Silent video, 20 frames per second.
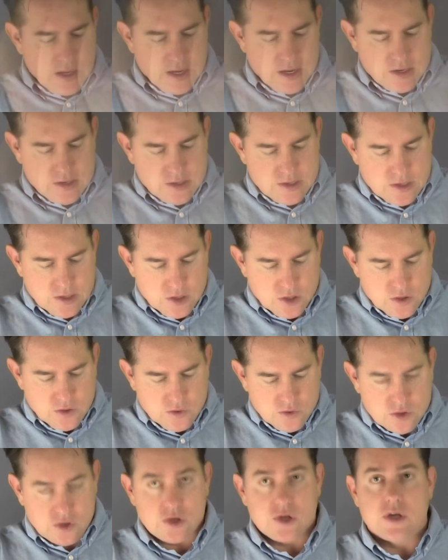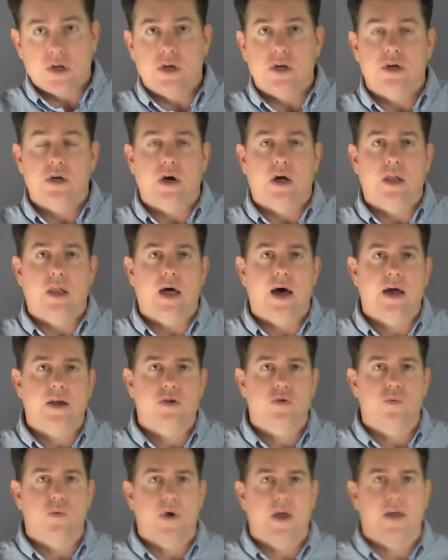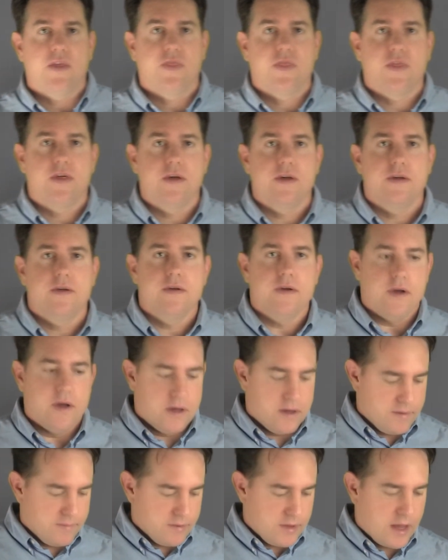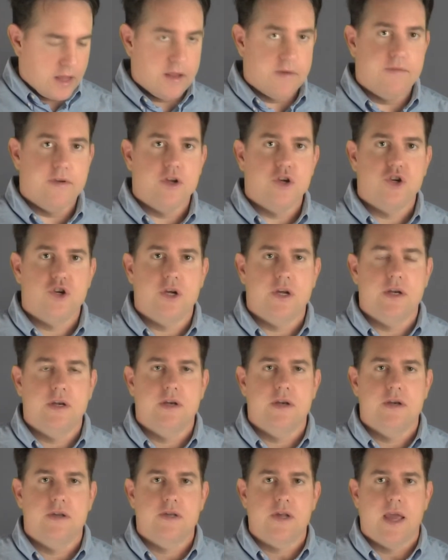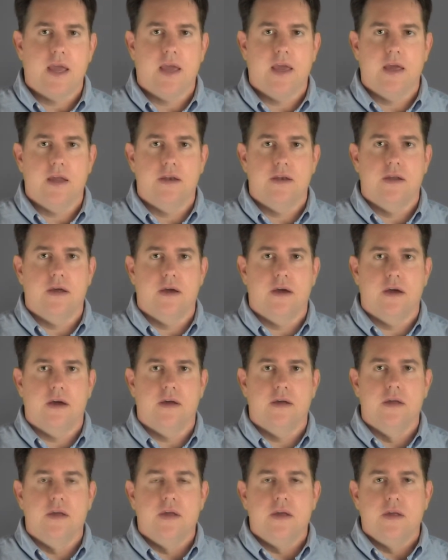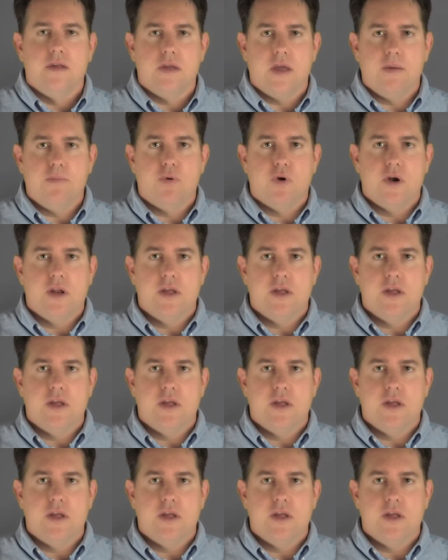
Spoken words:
it's used a lot with televisions and to input